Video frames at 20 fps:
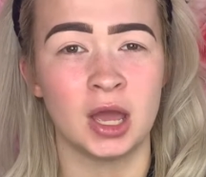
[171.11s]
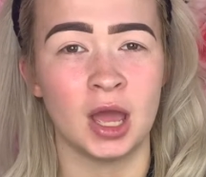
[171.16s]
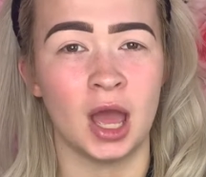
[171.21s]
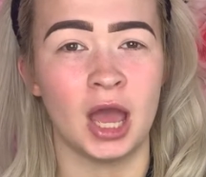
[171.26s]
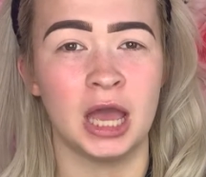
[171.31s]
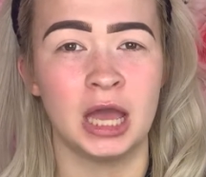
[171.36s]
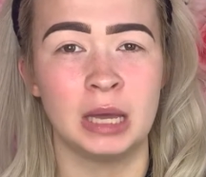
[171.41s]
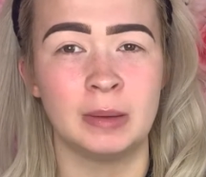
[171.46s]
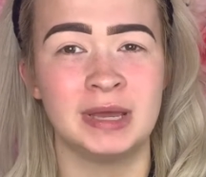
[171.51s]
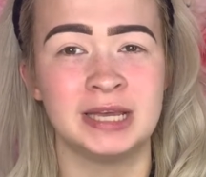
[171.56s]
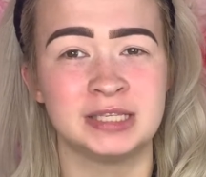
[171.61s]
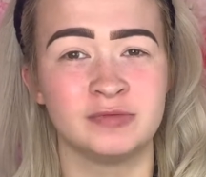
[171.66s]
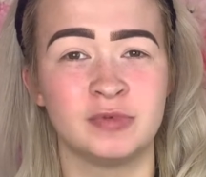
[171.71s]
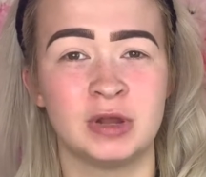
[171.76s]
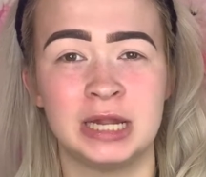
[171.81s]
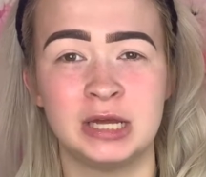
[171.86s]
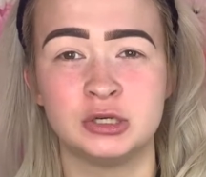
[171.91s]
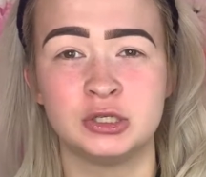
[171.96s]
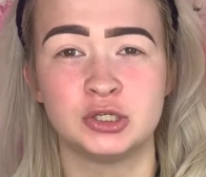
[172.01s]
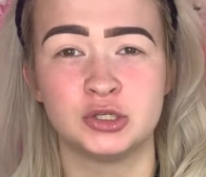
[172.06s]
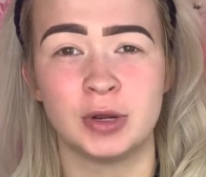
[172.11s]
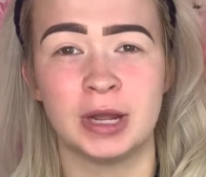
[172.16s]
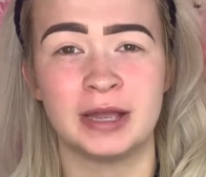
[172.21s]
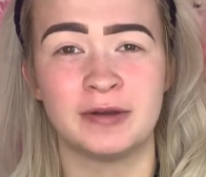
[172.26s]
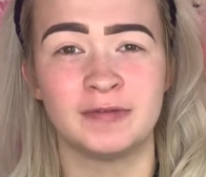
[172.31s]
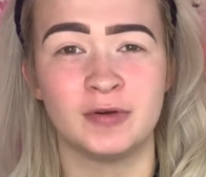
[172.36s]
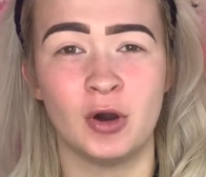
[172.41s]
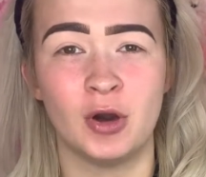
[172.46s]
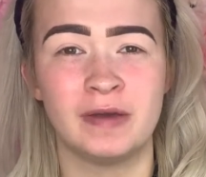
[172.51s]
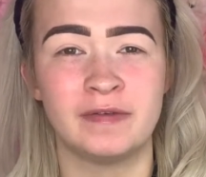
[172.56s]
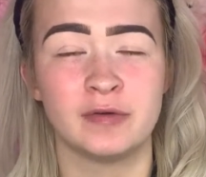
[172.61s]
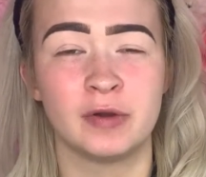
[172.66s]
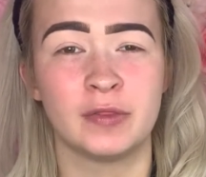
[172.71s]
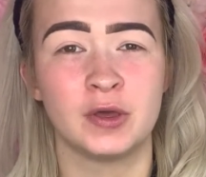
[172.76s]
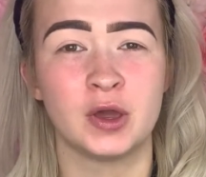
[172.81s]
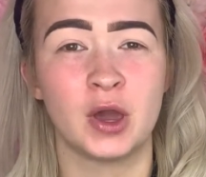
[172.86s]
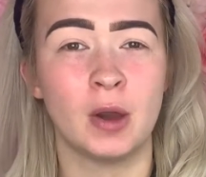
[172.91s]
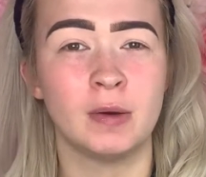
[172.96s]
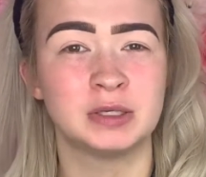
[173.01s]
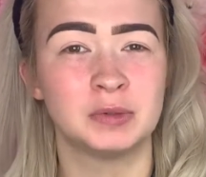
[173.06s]
It's a really good trick for if you're on the
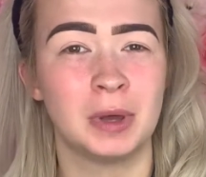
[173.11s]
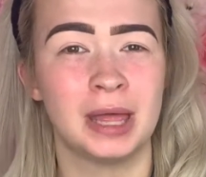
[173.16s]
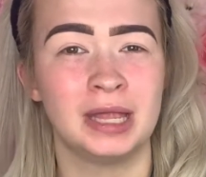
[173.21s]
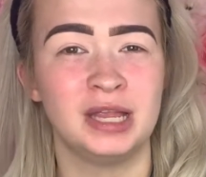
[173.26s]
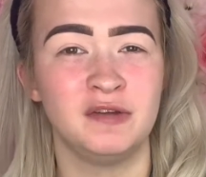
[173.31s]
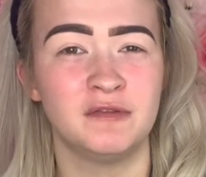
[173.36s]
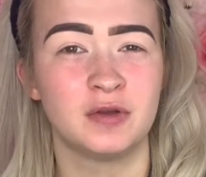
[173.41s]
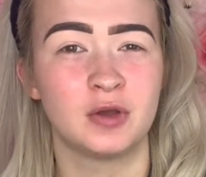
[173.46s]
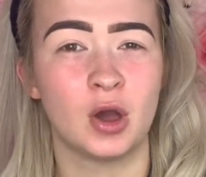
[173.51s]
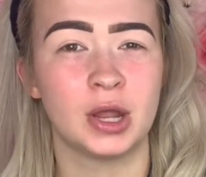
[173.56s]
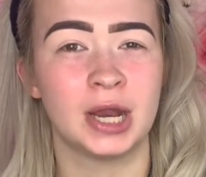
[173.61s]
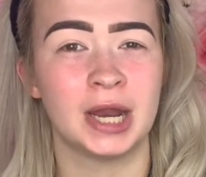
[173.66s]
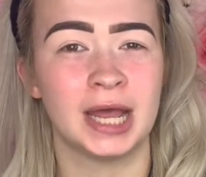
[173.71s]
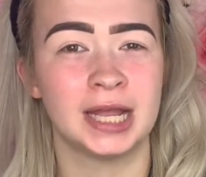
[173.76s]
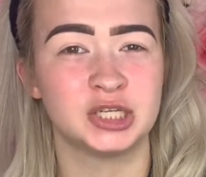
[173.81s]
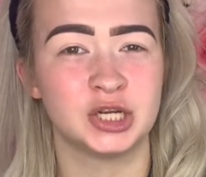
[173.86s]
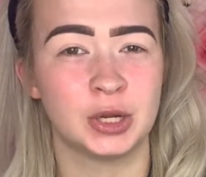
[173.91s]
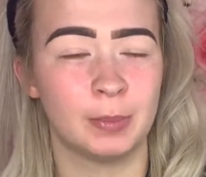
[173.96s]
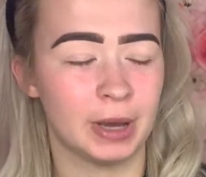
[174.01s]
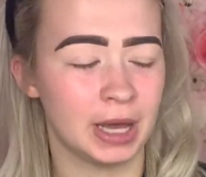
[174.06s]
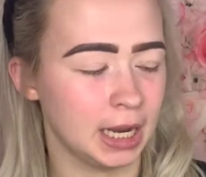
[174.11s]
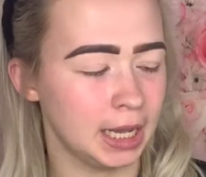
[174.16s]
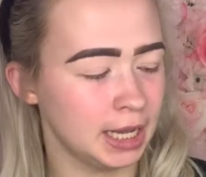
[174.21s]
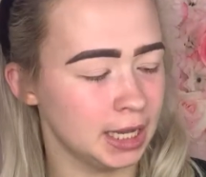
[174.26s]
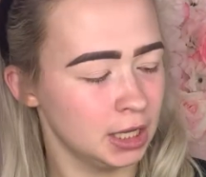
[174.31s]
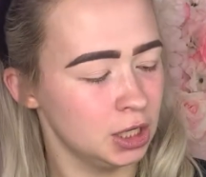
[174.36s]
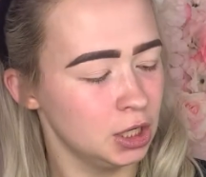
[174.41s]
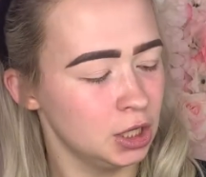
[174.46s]
go as well and you've forgotten an eyeshadow palette.